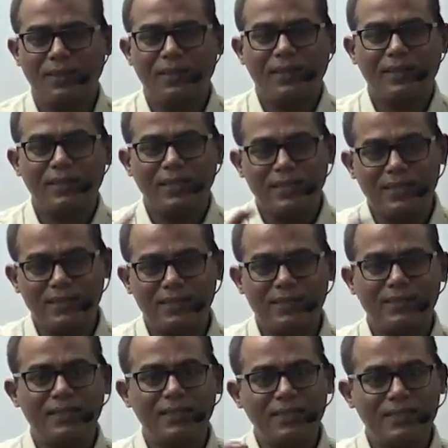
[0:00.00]
They are
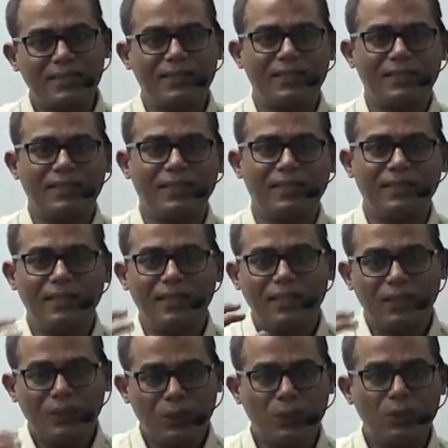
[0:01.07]
interested in searching
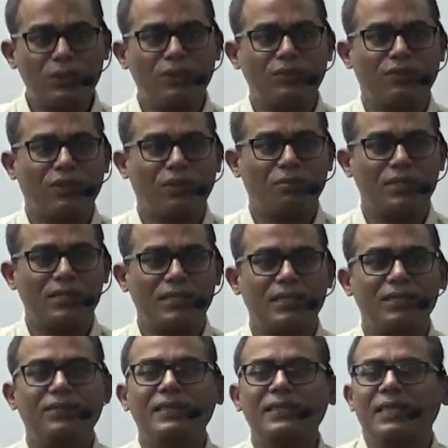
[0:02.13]
those
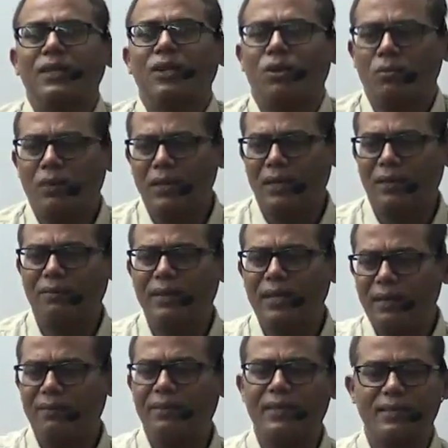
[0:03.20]
informations which a normal,
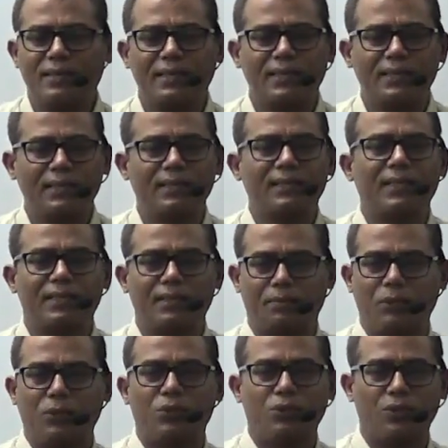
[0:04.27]
well-aware citizens are
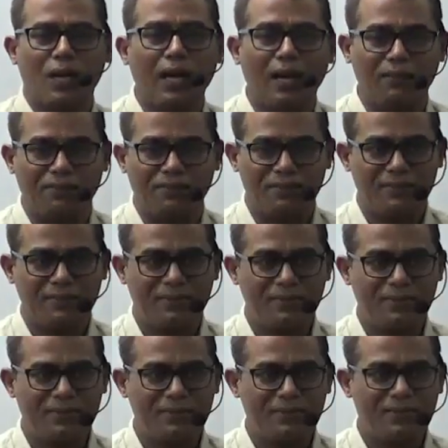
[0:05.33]
supposed to have.
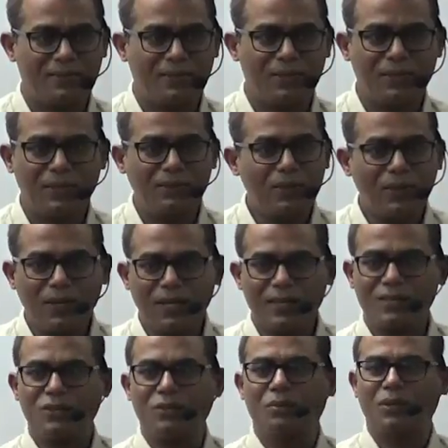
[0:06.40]
They will not
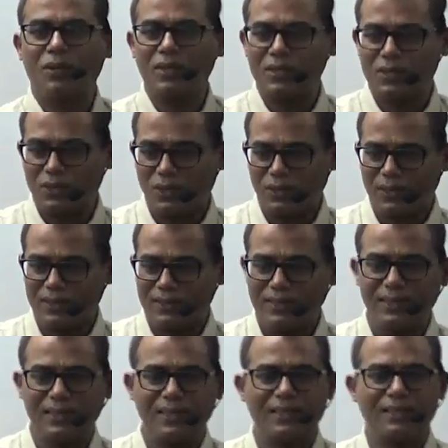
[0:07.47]
ask you about the stock
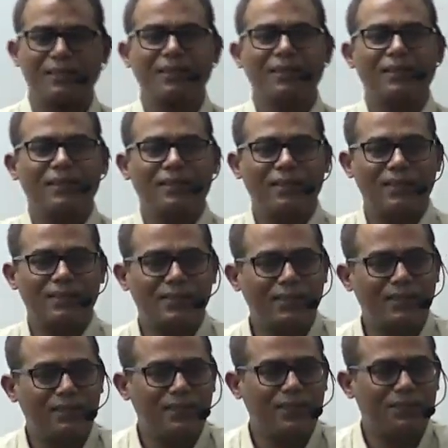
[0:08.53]
exchange and the, let's
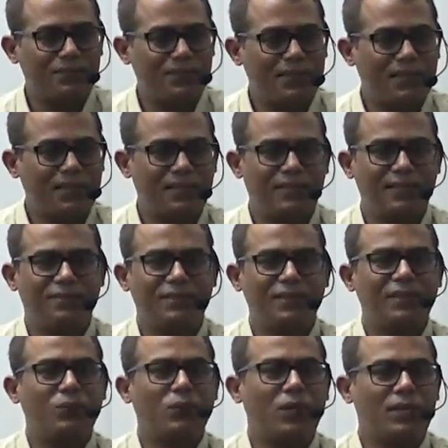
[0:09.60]
say, Nifty and Sifty,
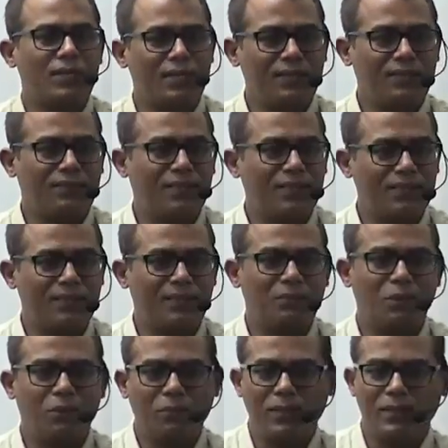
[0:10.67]
what is the difference, and
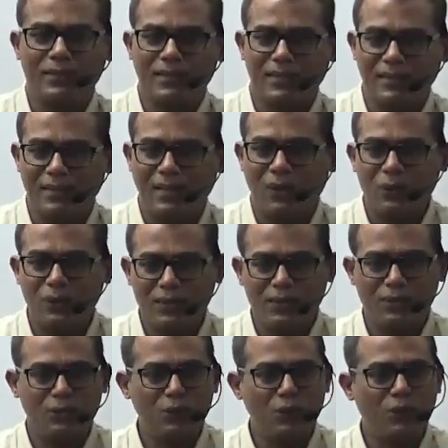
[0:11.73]
Bombay Exchange, how it is
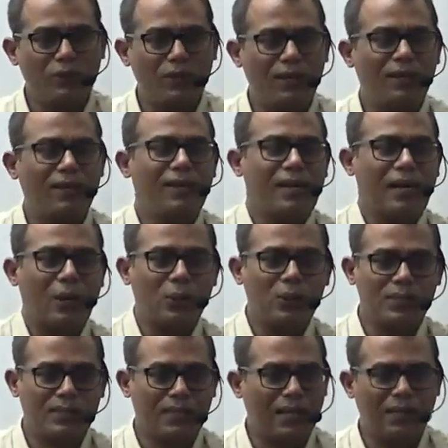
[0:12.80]
doing well, how it
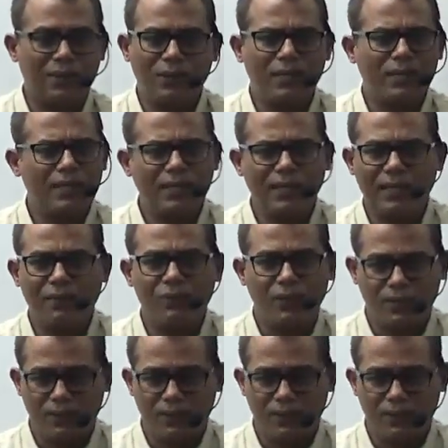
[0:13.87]
is calculated, never.